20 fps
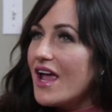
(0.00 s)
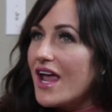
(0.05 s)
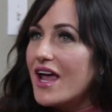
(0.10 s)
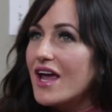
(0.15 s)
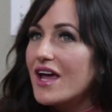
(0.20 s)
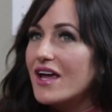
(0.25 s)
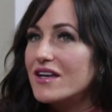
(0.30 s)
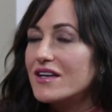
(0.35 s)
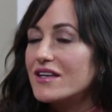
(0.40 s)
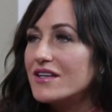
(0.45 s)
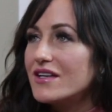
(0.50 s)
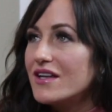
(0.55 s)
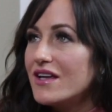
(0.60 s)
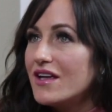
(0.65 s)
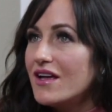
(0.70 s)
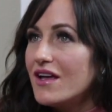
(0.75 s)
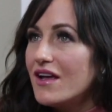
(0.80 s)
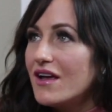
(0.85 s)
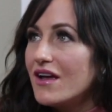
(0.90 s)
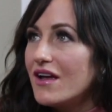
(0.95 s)
And
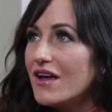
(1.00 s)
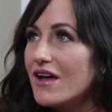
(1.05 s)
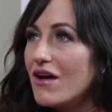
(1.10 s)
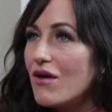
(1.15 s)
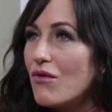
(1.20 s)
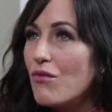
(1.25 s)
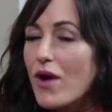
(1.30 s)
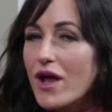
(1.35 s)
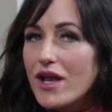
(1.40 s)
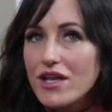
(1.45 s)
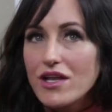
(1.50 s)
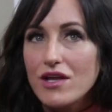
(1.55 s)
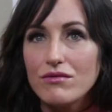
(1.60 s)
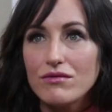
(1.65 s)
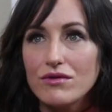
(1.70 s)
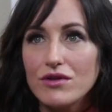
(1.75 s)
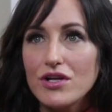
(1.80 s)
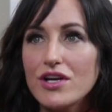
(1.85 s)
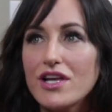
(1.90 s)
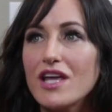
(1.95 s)
when
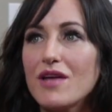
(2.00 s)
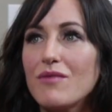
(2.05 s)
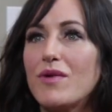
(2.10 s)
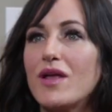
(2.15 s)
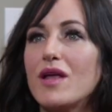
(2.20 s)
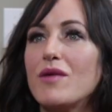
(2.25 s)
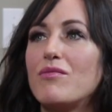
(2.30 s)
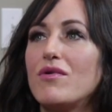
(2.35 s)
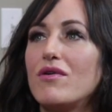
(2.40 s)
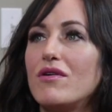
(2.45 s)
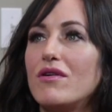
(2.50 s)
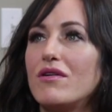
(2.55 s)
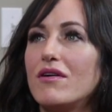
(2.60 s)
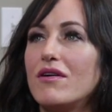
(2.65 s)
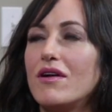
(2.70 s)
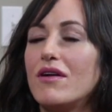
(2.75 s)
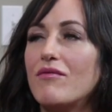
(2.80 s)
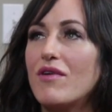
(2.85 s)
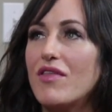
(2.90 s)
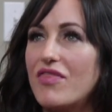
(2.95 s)
you look at
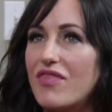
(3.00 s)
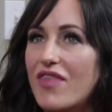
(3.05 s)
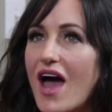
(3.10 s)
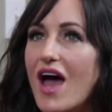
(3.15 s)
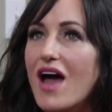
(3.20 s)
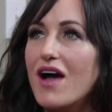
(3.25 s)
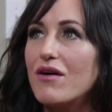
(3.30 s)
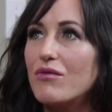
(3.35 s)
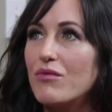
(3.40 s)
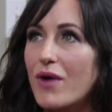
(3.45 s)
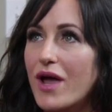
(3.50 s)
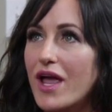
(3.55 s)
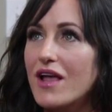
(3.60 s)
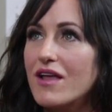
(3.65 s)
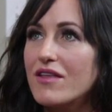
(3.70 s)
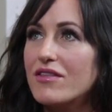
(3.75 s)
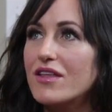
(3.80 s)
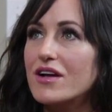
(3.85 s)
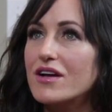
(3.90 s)
people with that way,